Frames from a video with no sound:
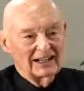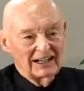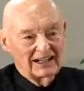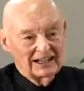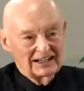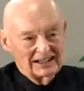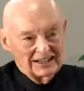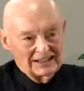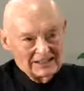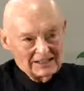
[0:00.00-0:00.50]

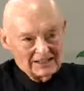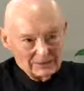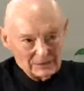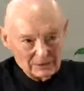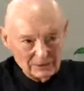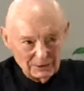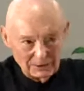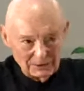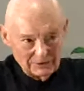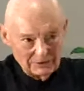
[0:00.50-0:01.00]
And this
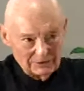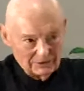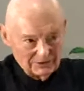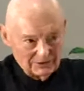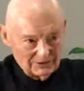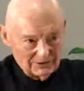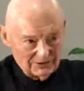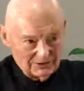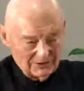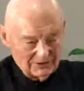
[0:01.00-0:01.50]

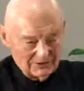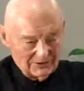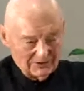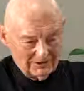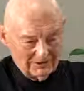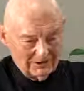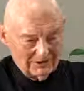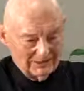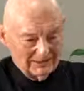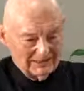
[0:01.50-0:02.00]
mucus
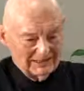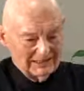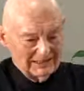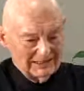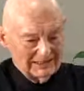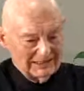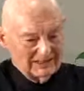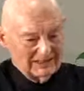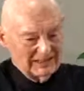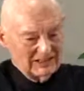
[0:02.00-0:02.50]

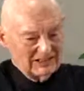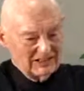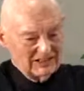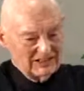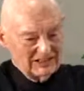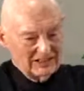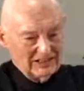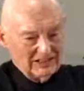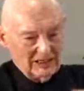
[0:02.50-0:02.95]
is